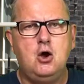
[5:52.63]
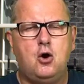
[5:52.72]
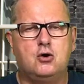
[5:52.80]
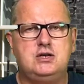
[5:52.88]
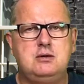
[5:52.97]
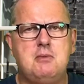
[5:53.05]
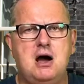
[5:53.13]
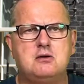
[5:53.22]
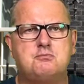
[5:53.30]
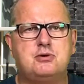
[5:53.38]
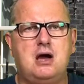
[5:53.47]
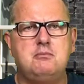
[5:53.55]
On
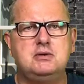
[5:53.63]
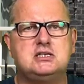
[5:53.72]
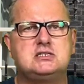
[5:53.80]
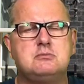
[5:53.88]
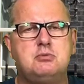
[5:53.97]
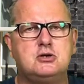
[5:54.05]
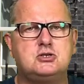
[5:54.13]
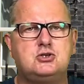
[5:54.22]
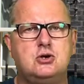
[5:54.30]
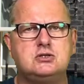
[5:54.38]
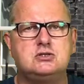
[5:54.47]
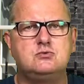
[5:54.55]
demand, Prime Minister Boris
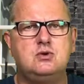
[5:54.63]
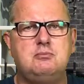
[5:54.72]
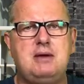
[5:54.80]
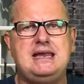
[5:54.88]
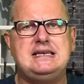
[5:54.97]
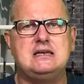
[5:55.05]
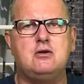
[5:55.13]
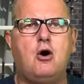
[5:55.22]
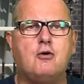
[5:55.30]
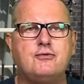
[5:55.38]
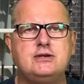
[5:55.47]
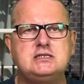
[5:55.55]
Johnson remained in
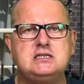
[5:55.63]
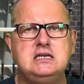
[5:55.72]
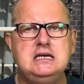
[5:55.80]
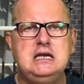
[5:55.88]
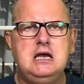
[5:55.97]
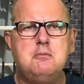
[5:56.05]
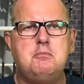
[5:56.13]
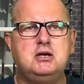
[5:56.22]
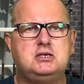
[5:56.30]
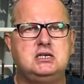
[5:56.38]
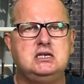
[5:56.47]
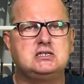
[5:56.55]
office,
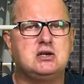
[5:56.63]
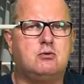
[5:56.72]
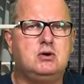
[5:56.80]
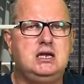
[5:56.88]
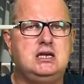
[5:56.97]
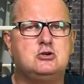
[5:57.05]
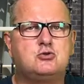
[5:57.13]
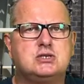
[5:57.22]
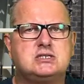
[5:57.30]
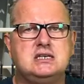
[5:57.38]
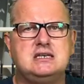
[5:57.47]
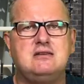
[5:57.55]
but is only
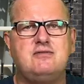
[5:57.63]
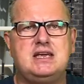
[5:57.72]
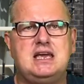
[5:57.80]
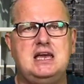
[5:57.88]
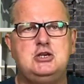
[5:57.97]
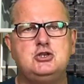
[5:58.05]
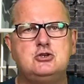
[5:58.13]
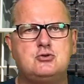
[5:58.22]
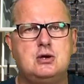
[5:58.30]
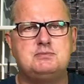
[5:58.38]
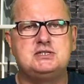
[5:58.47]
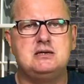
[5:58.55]
interested in vacation
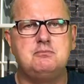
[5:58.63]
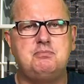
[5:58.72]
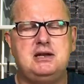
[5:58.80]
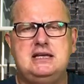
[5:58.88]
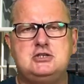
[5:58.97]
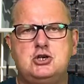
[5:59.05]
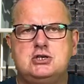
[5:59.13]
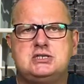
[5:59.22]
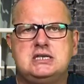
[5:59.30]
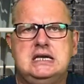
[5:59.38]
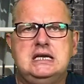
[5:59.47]
trips and pleasures